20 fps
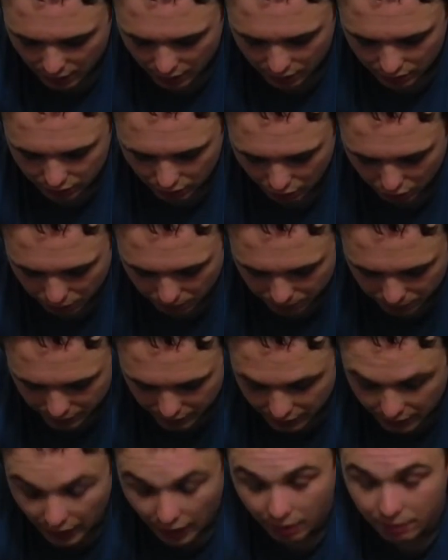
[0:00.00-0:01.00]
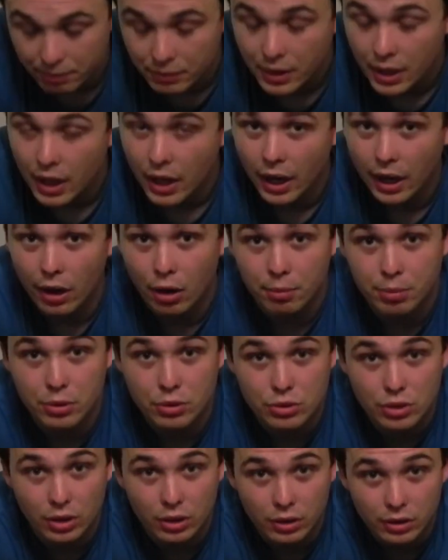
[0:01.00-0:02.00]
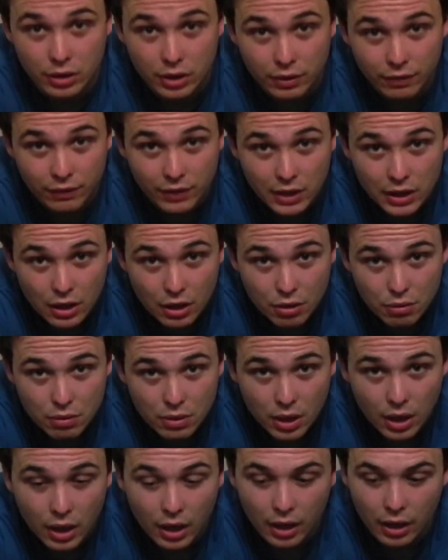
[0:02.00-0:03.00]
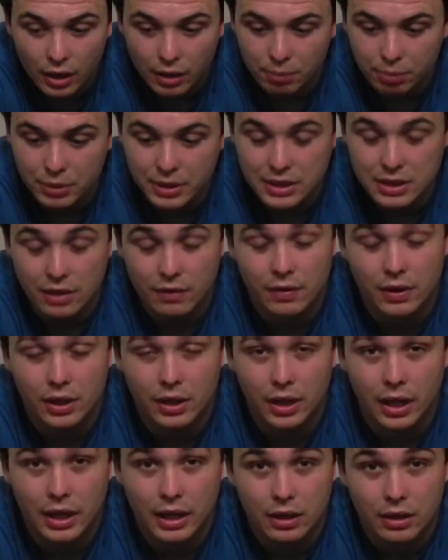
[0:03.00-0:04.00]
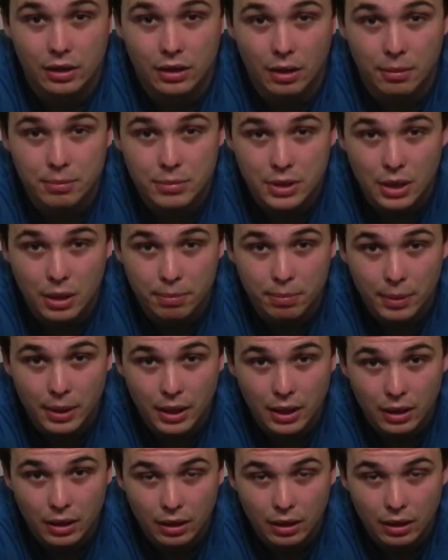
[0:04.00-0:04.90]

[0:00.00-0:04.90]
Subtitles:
So yeah, I hope you enjoyed the video. Please give it a like, thumbs up.